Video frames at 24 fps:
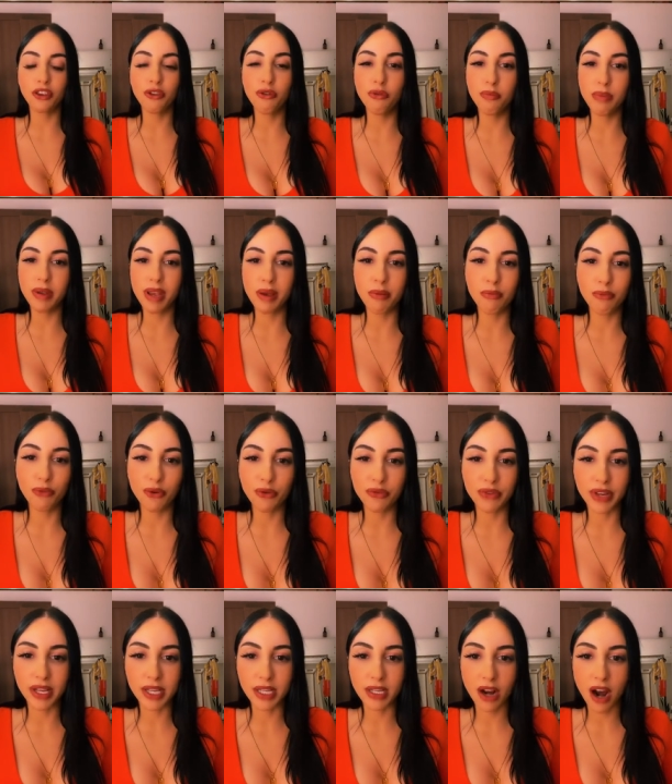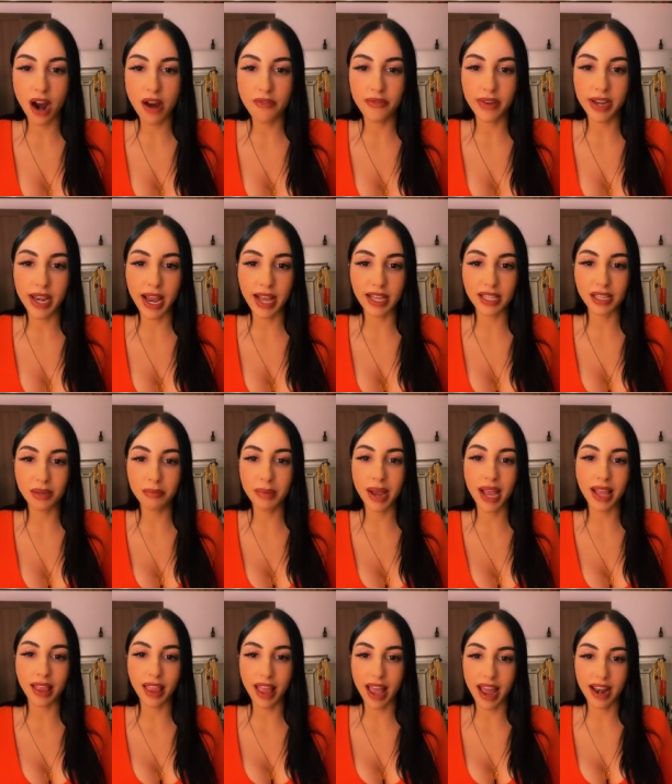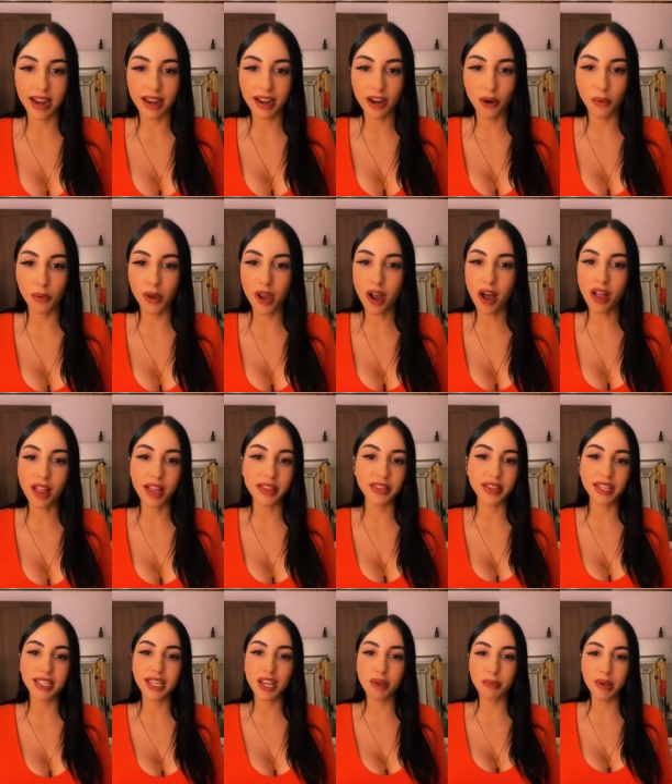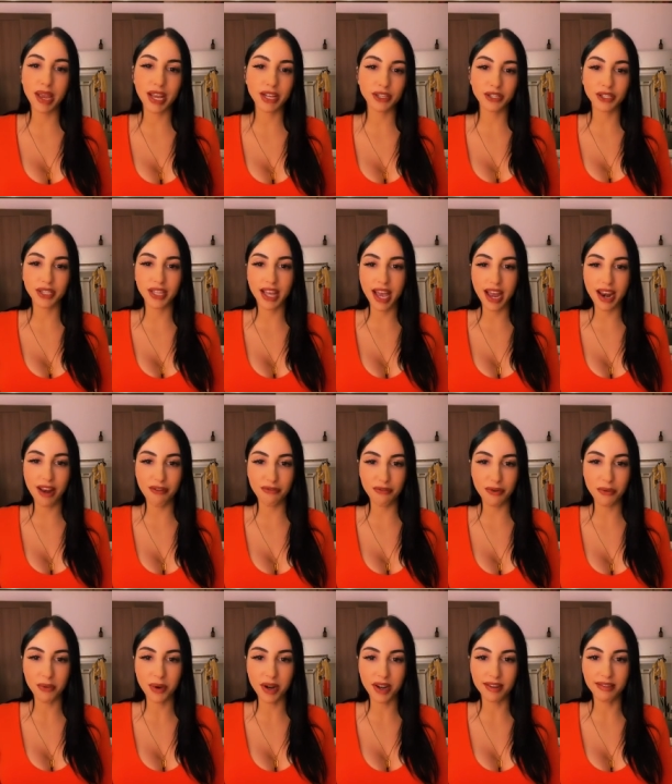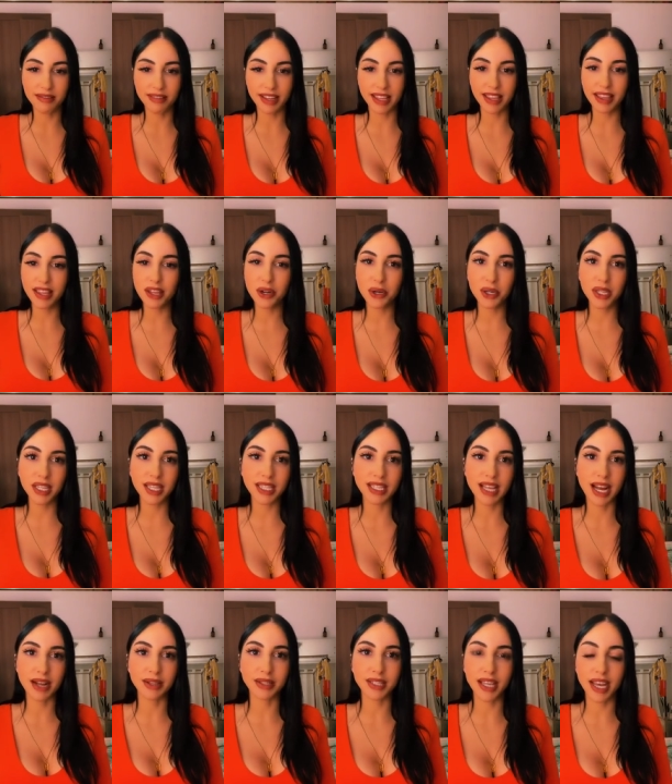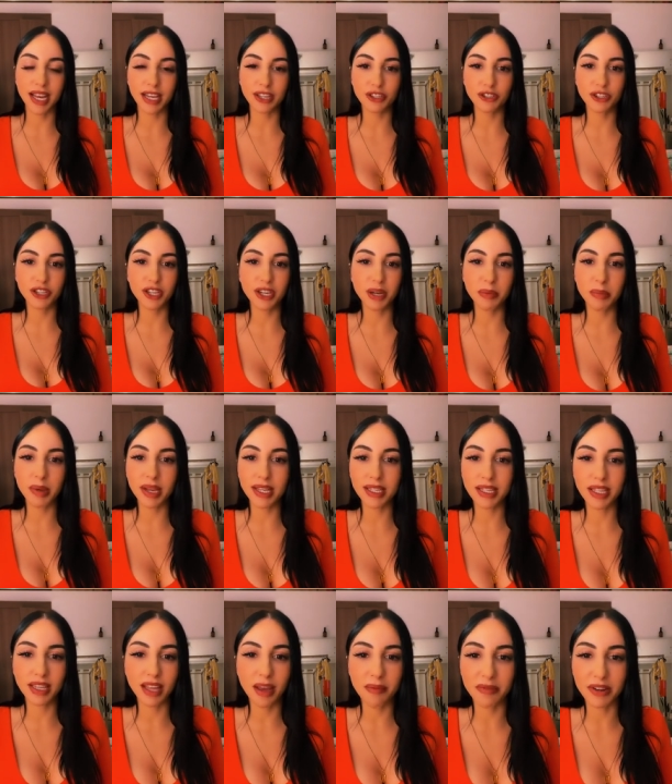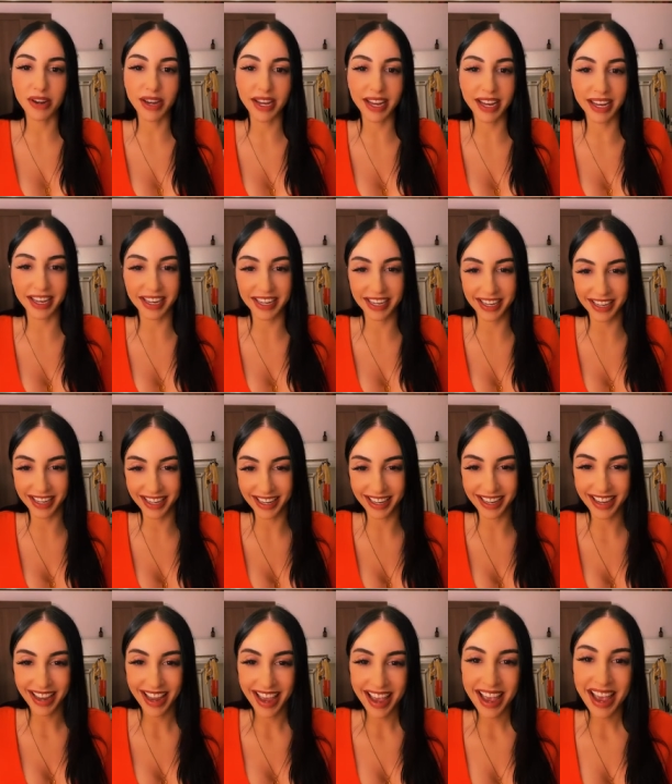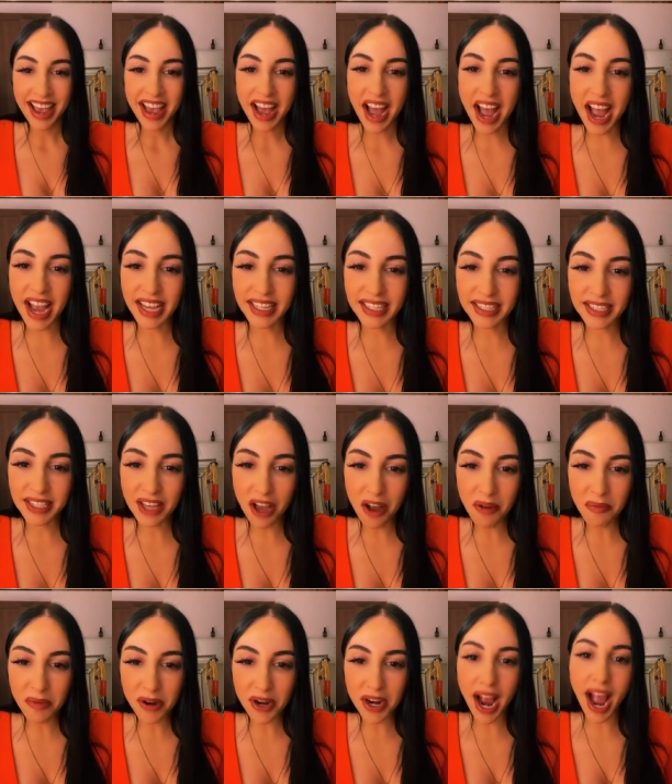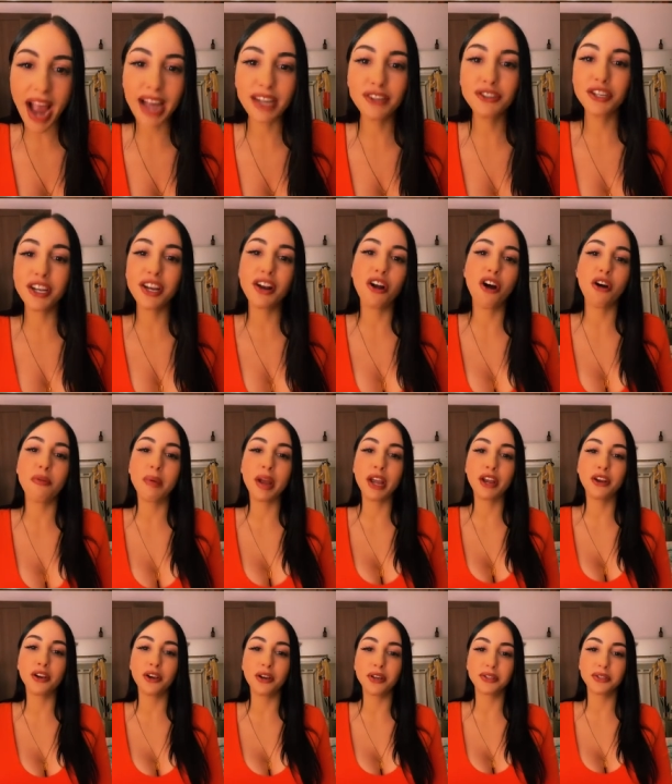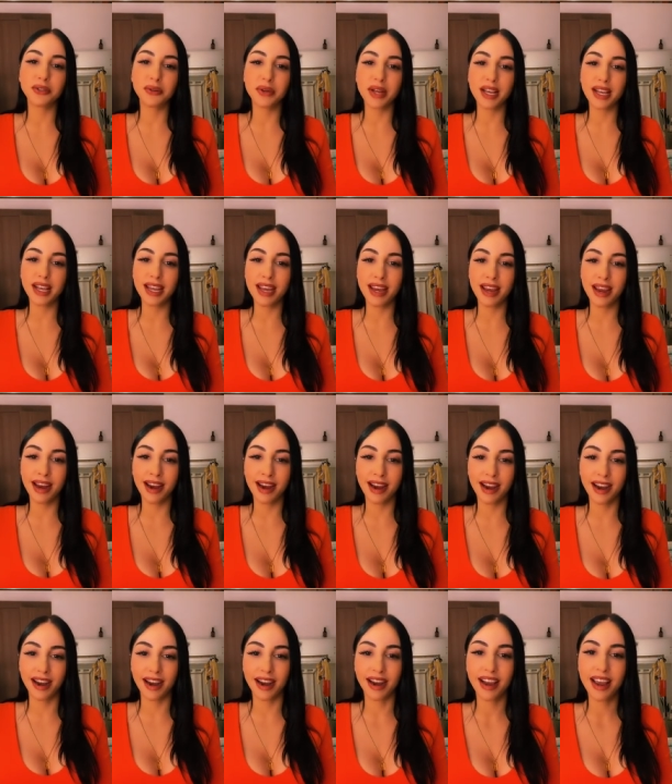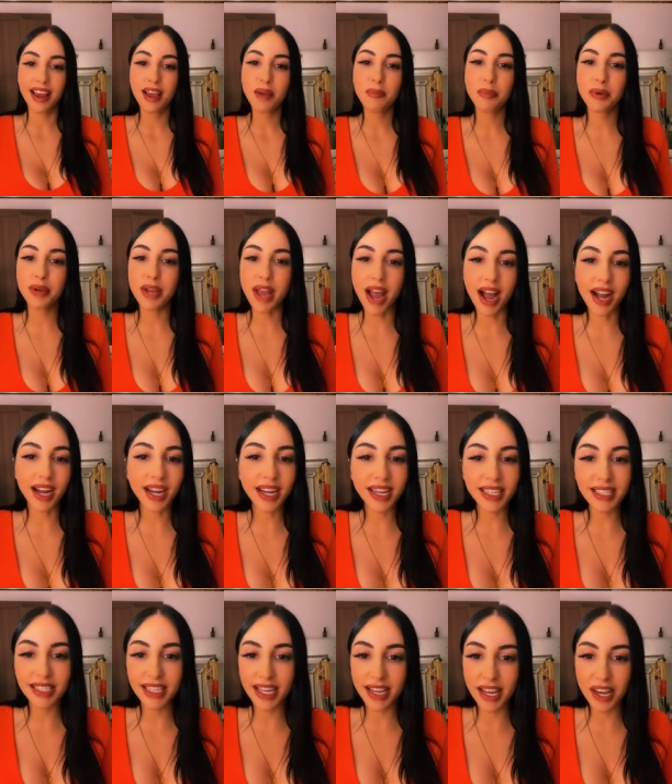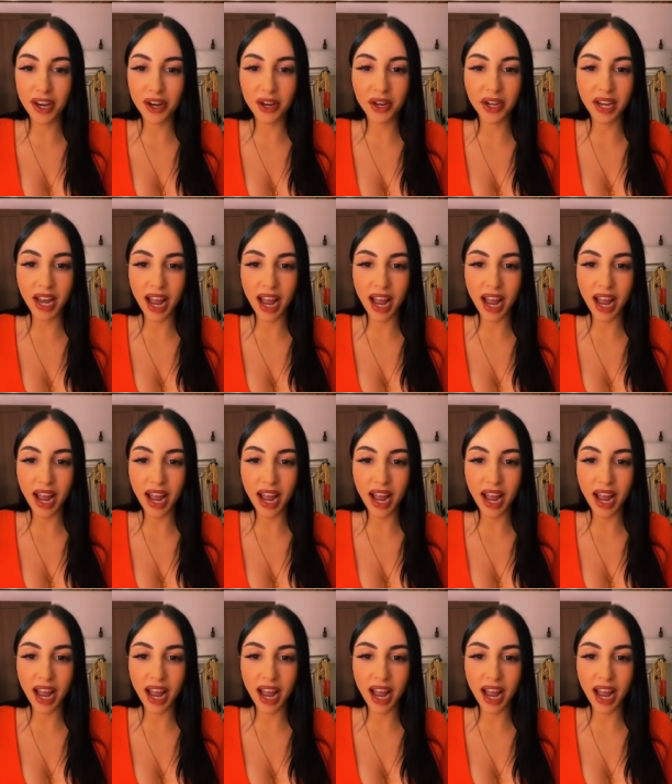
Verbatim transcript: you'd be a movie star, Vanessa Milet. Are we all on the same page as that, everyone? It literally sounds like she could be a celebrity. Hi, Summer. Hi, Gina. All my girls are in here. Priyanka's in here